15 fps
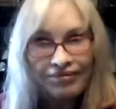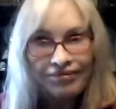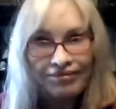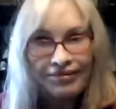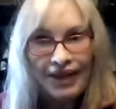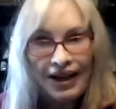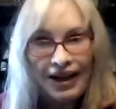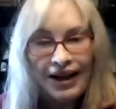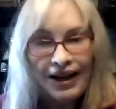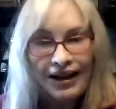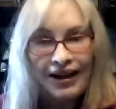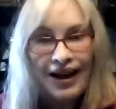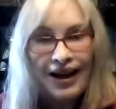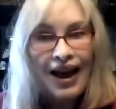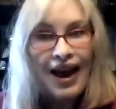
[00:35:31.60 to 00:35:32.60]

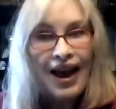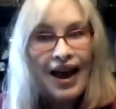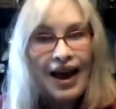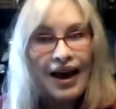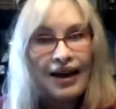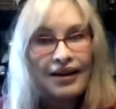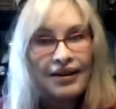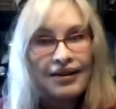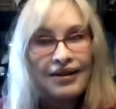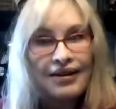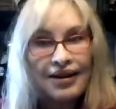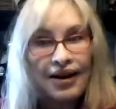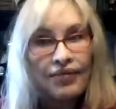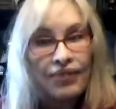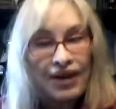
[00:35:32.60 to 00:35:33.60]
meeting, and
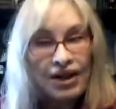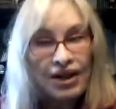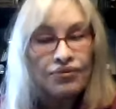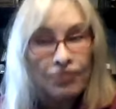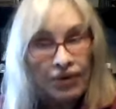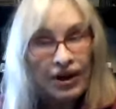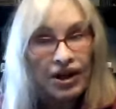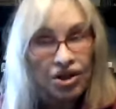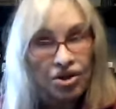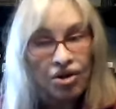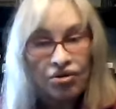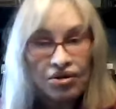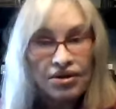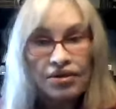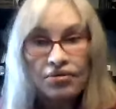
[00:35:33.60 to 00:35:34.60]
they each bring or
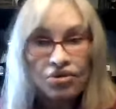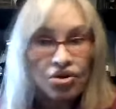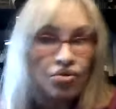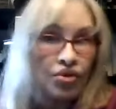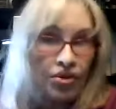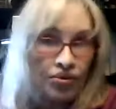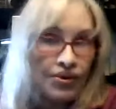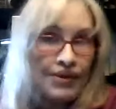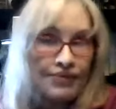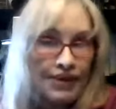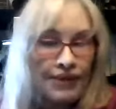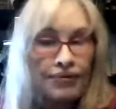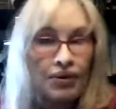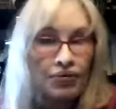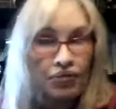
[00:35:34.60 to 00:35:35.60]
two or three
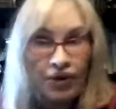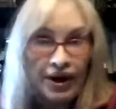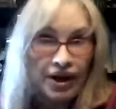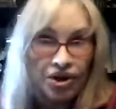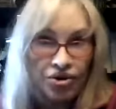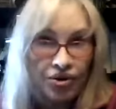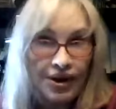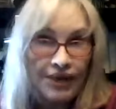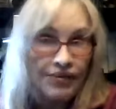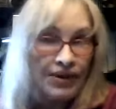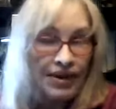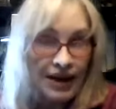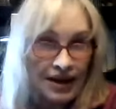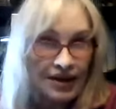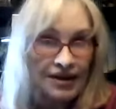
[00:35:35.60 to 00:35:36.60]
people bring a dream, and
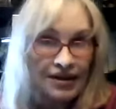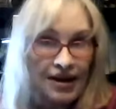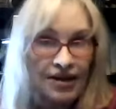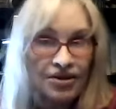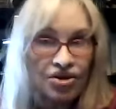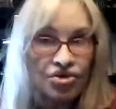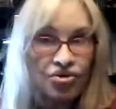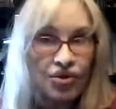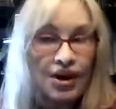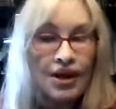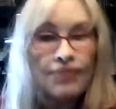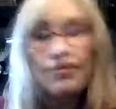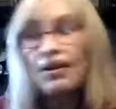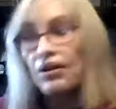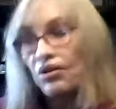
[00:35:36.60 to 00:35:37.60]
they discuss a dream
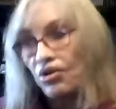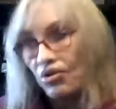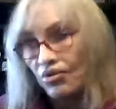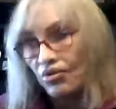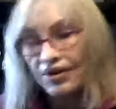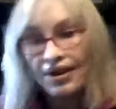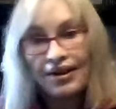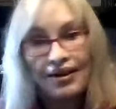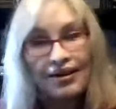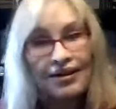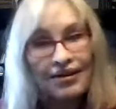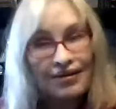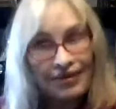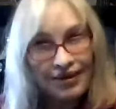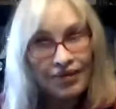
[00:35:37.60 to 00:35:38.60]
and using
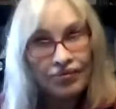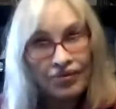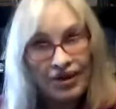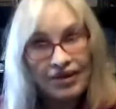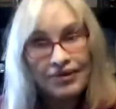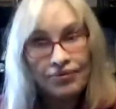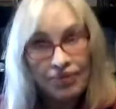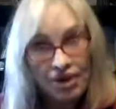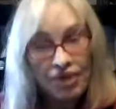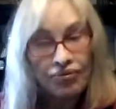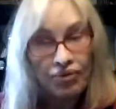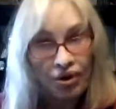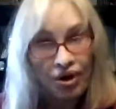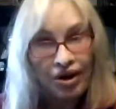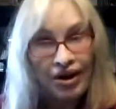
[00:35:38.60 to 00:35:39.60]
the
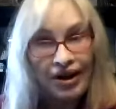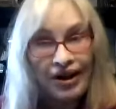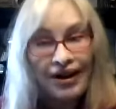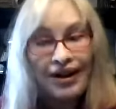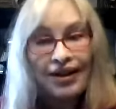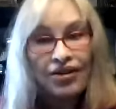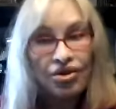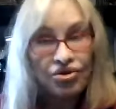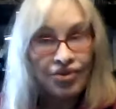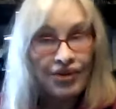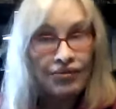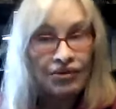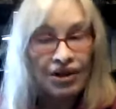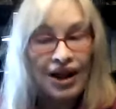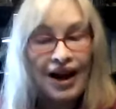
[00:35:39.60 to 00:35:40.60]
book, The
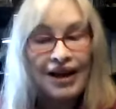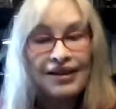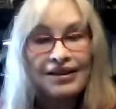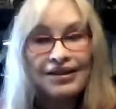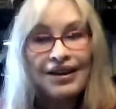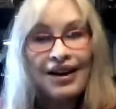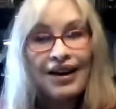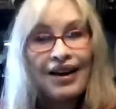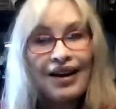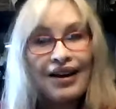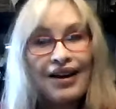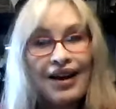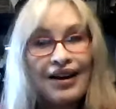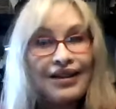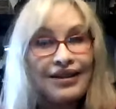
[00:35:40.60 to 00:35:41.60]
Dream Class,
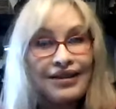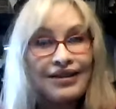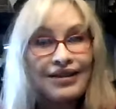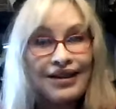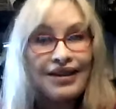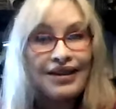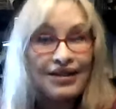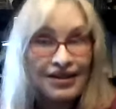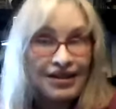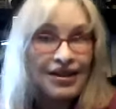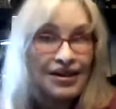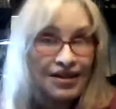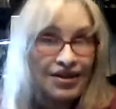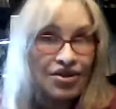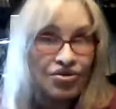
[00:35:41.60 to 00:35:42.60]
and
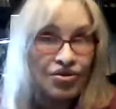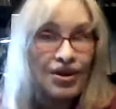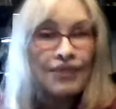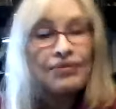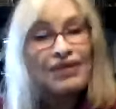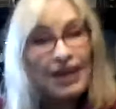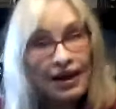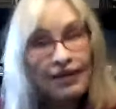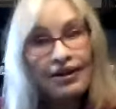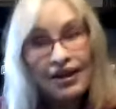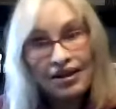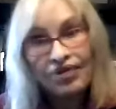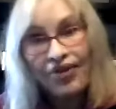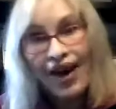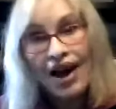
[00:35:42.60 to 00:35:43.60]
discuss the dreams in this
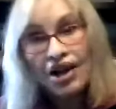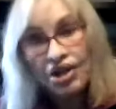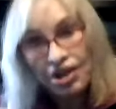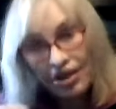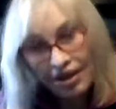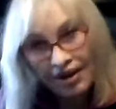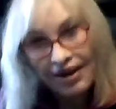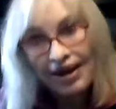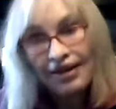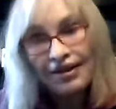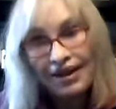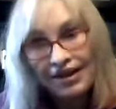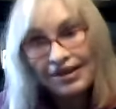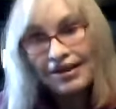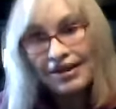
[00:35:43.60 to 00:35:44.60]
fashion, in
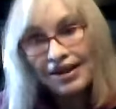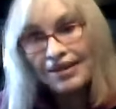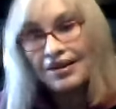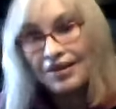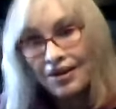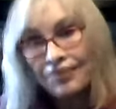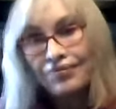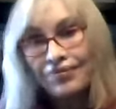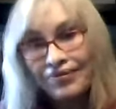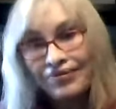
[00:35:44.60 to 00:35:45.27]
this system.